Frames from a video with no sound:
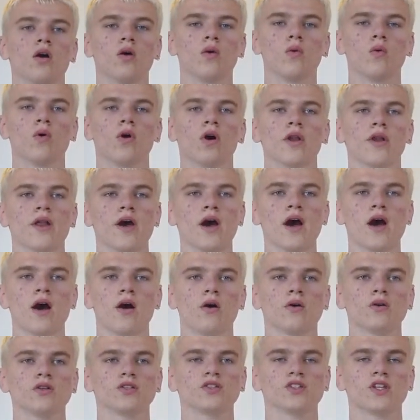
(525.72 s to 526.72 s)
One
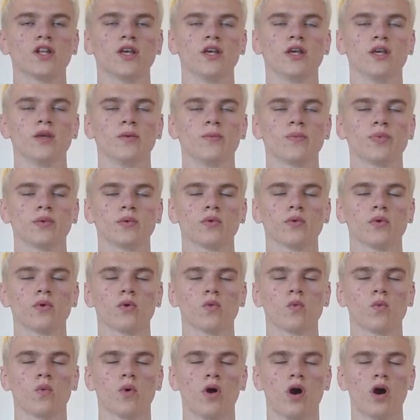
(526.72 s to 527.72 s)
hour sleep.
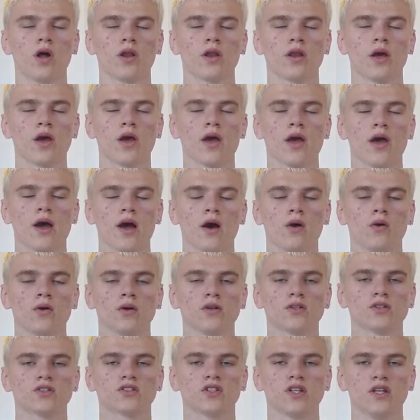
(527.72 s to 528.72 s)
One
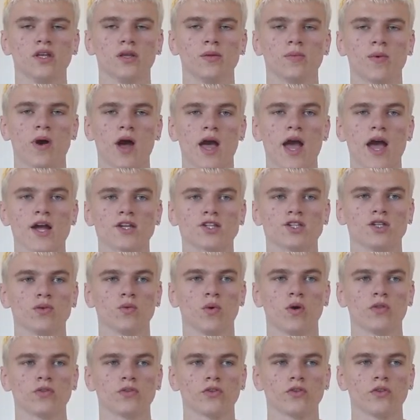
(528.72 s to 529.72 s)
hour sleep. I actually
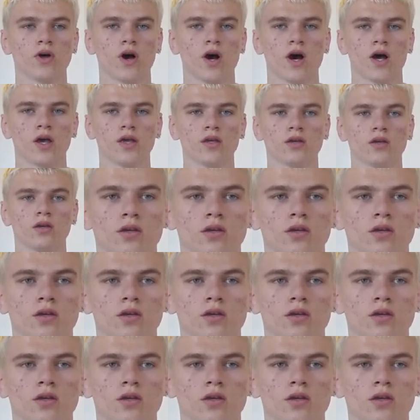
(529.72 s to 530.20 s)
want to die.